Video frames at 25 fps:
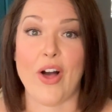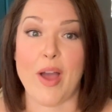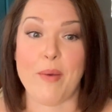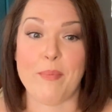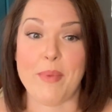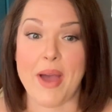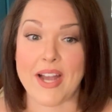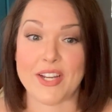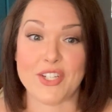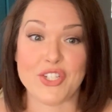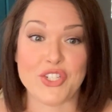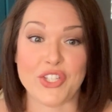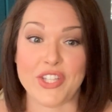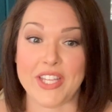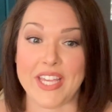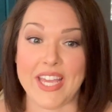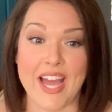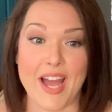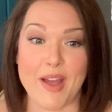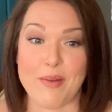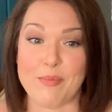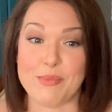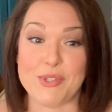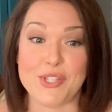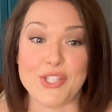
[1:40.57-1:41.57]

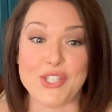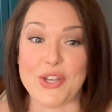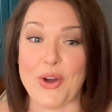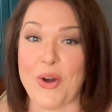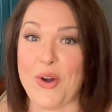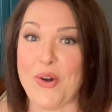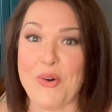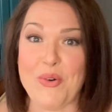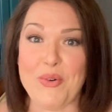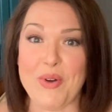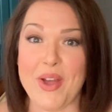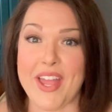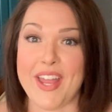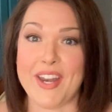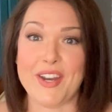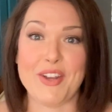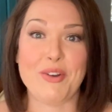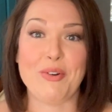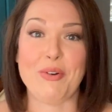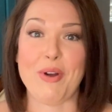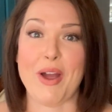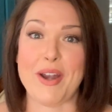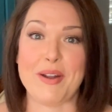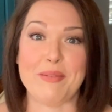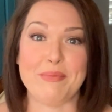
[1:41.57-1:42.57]
I'm so
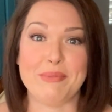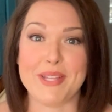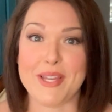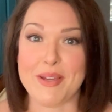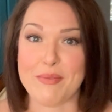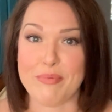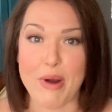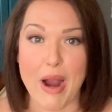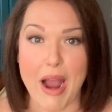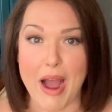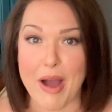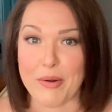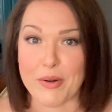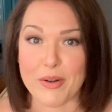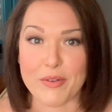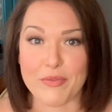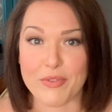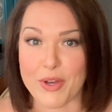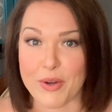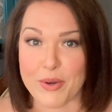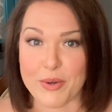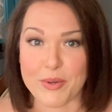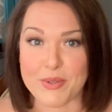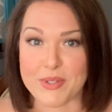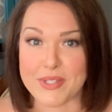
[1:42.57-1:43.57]
incredibly proud of
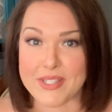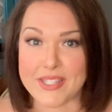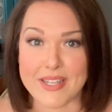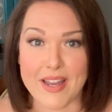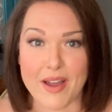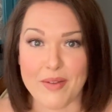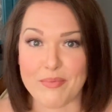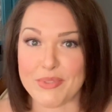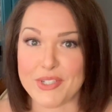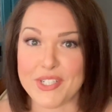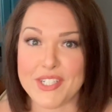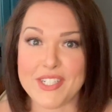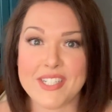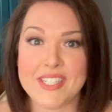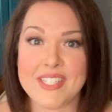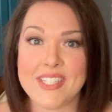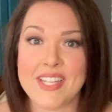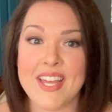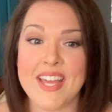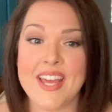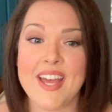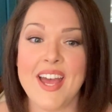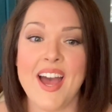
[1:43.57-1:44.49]
those numbers.